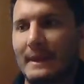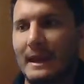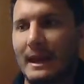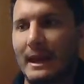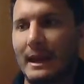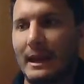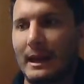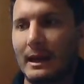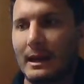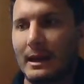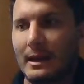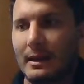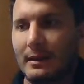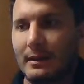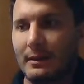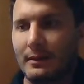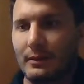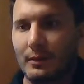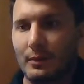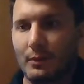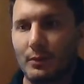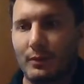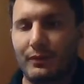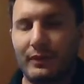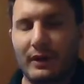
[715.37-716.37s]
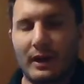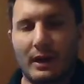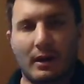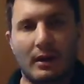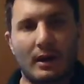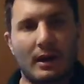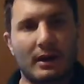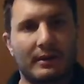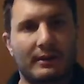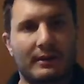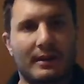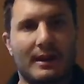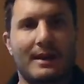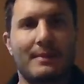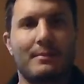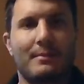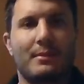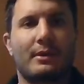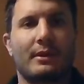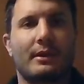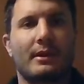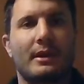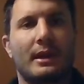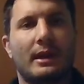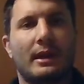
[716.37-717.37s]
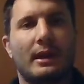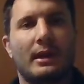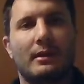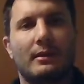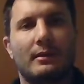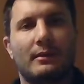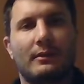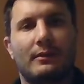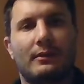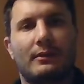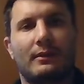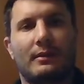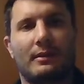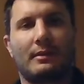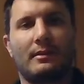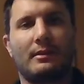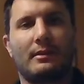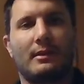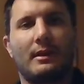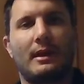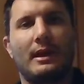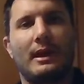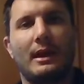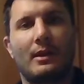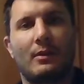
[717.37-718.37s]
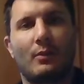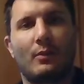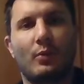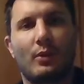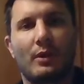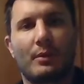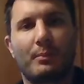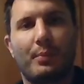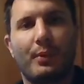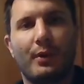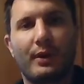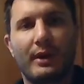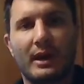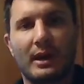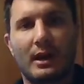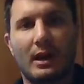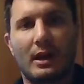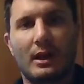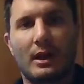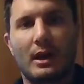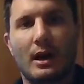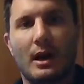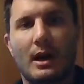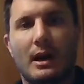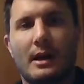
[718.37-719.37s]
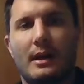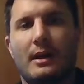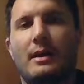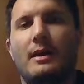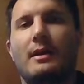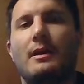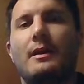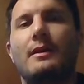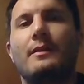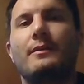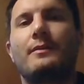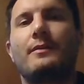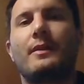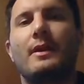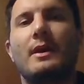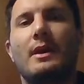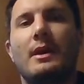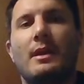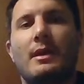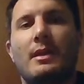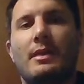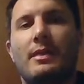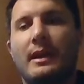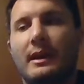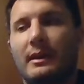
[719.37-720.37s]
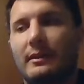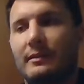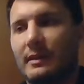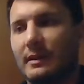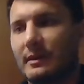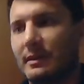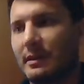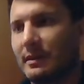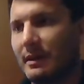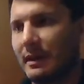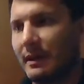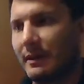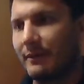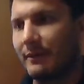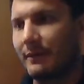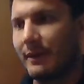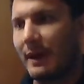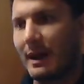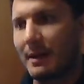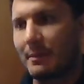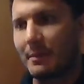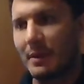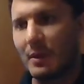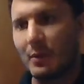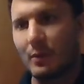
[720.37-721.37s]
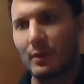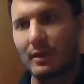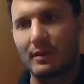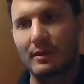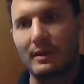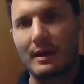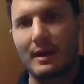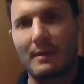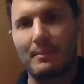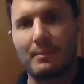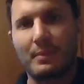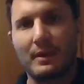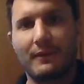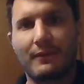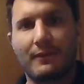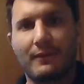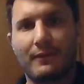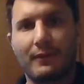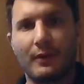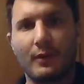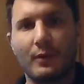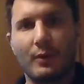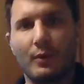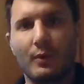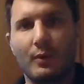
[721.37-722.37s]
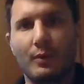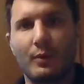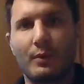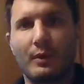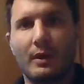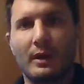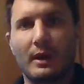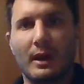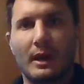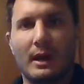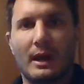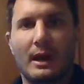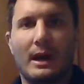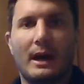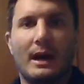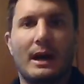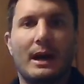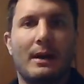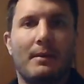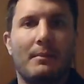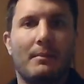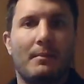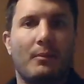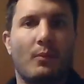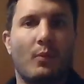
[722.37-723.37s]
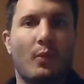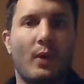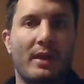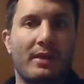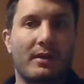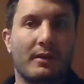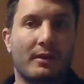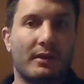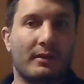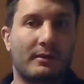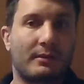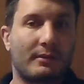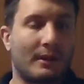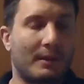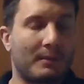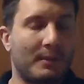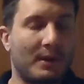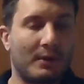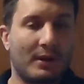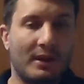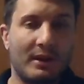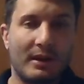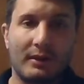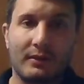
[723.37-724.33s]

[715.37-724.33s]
and we've got a lot of time on our hands and we're putting a lot of things into the environment, whether that be food, it